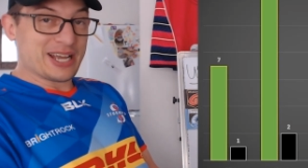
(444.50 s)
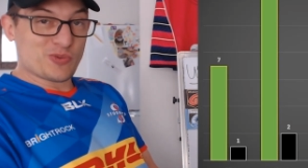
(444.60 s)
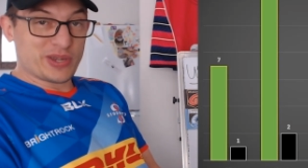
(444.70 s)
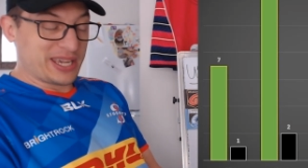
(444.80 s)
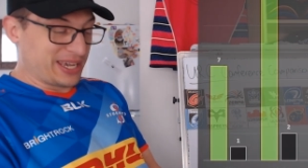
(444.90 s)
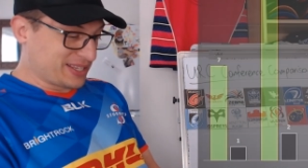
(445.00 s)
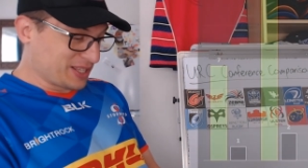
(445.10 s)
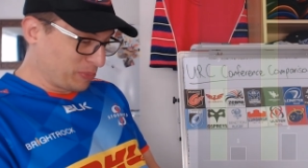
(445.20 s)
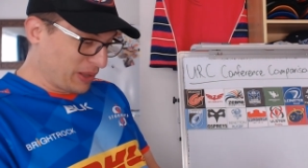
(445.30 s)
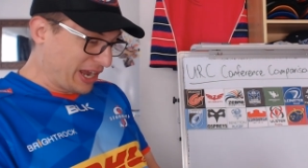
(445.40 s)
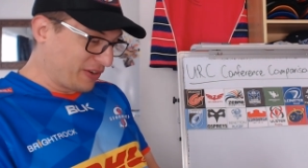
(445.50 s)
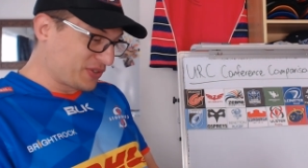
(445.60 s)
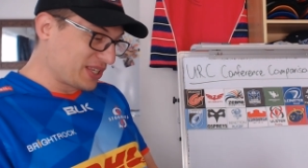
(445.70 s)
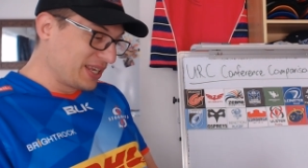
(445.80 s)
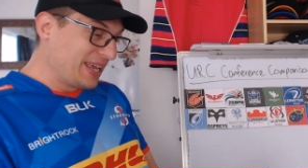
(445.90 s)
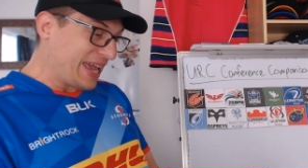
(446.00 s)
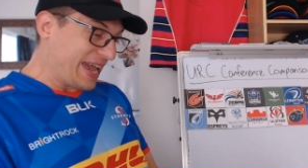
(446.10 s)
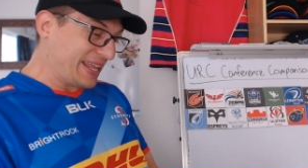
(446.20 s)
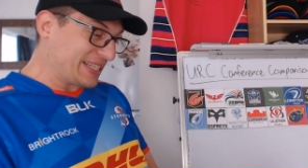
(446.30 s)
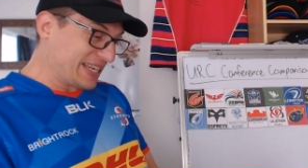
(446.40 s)
we get into the playoffs.
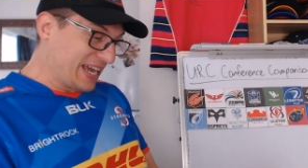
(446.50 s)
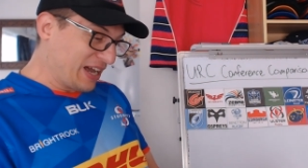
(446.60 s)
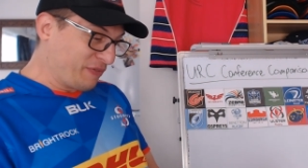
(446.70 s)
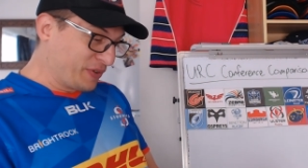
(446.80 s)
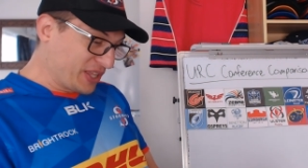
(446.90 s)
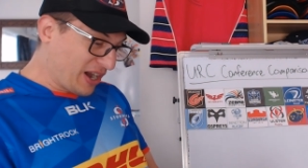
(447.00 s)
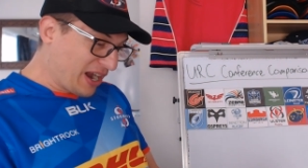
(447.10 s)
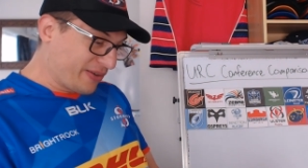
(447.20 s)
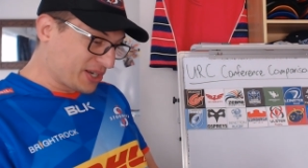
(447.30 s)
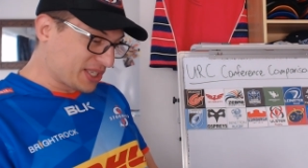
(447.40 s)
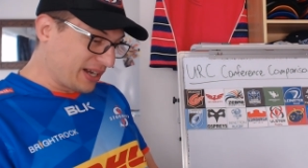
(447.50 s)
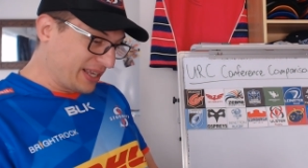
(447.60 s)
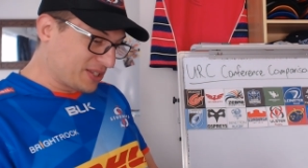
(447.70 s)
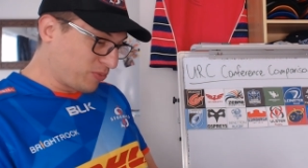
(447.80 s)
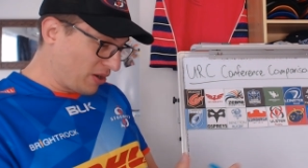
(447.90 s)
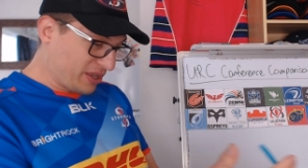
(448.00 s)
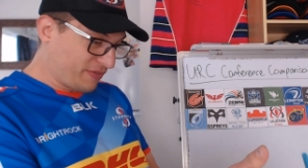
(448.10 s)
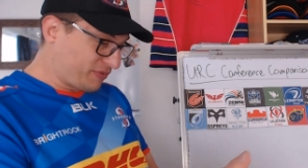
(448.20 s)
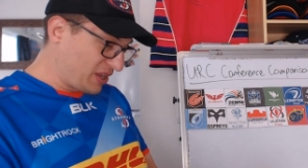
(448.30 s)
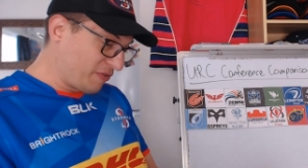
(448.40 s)
And for the Irish sides, well,
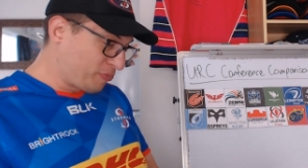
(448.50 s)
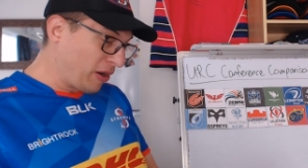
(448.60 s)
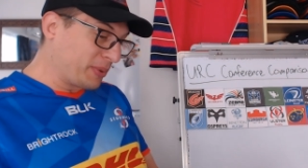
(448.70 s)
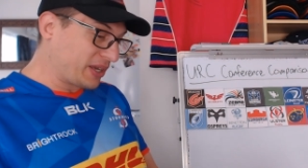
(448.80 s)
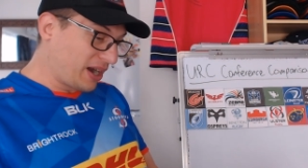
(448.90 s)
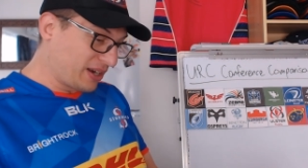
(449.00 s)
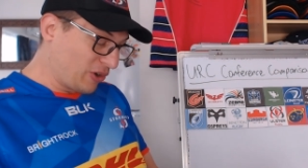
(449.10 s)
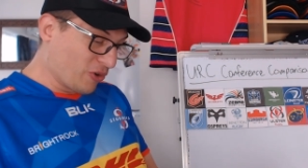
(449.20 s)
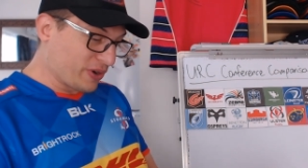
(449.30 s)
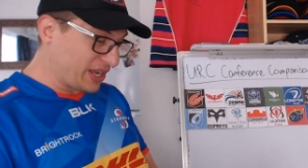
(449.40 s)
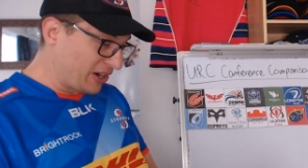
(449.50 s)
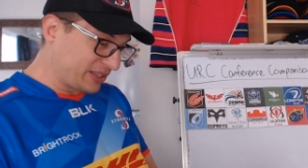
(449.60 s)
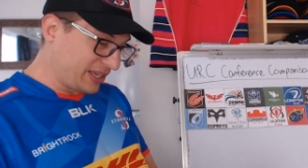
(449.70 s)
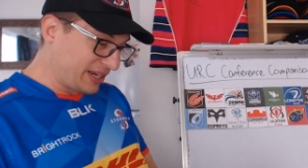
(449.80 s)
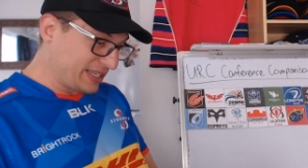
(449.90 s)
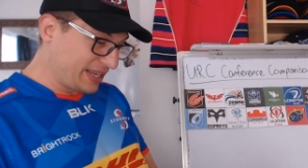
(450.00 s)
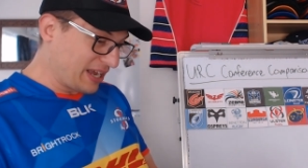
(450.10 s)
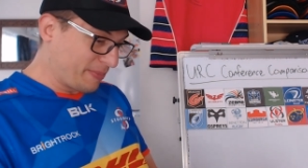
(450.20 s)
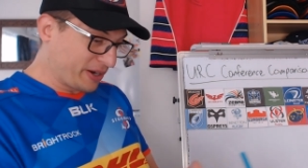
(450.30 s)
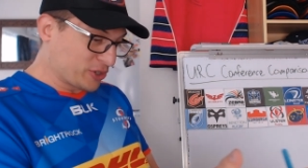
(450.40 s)
you've probably kind of already got the idea
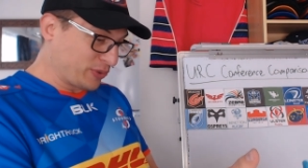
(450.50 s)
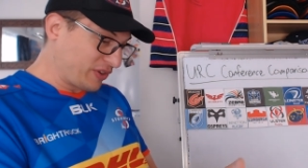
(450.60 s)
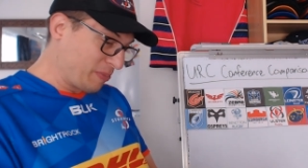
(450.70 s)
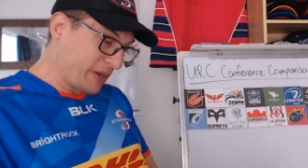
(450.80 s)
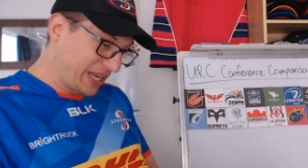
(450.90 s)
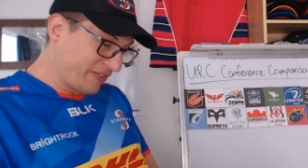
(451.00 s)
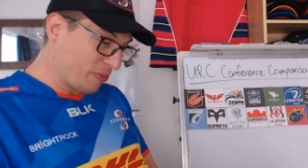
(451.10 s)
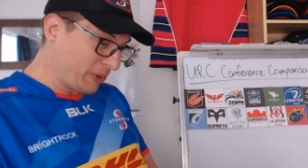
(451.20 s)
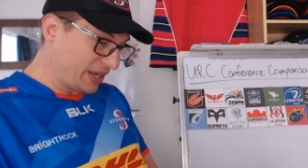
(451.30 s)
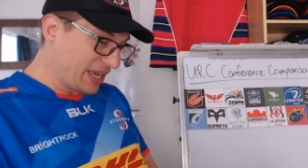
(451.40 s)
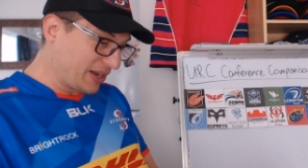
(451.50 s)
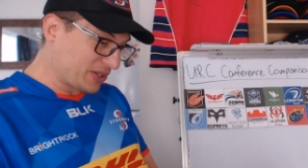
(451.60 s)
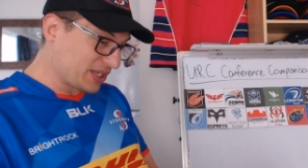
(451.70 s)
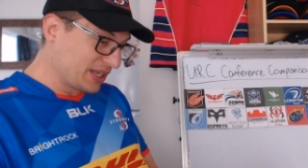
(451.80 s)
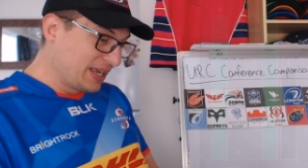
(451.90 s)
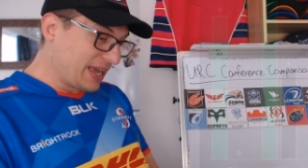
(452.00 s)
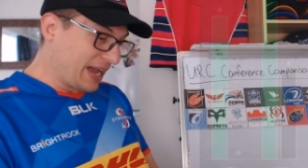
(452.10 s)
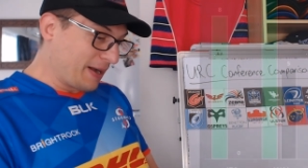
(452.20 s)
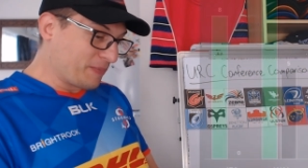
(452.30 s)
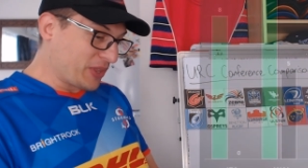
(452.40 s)
now because we've compared everybody else.
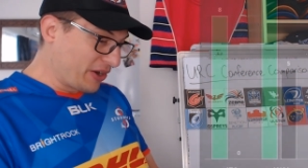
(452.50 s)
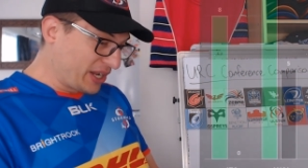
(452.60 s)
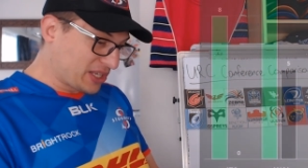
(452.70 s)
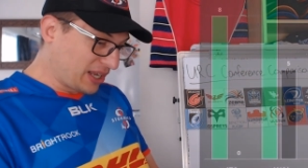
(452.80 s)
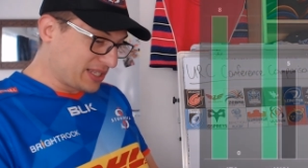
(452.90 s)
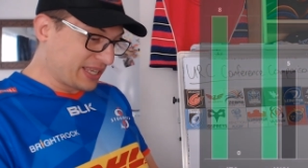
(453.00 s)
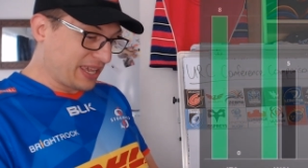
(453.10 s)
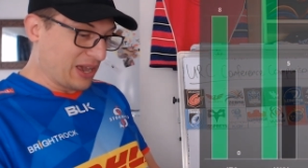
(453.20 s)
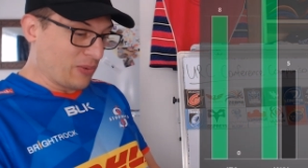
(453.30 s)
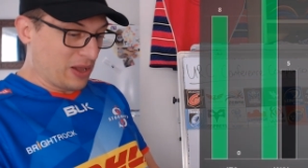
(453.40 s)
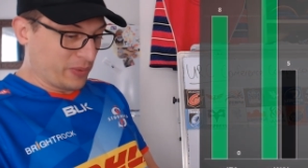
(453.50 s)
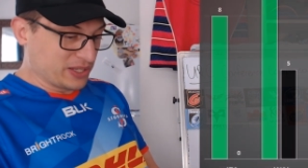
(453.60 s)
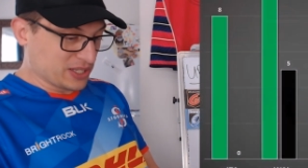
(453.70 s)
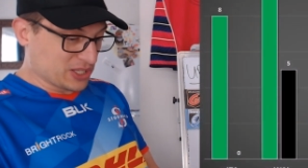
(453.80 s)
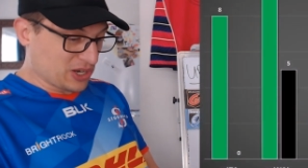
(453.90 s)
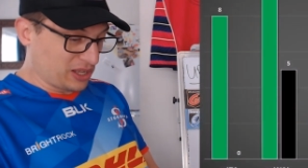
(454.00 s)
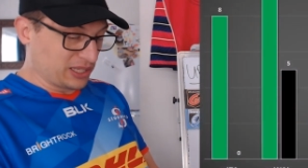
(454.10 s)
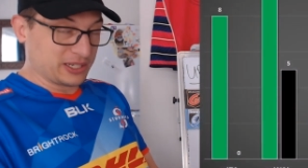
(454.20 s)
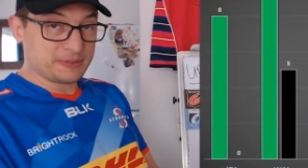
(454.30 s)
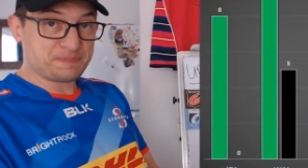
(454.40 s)
The only sides to get away wins in Scotland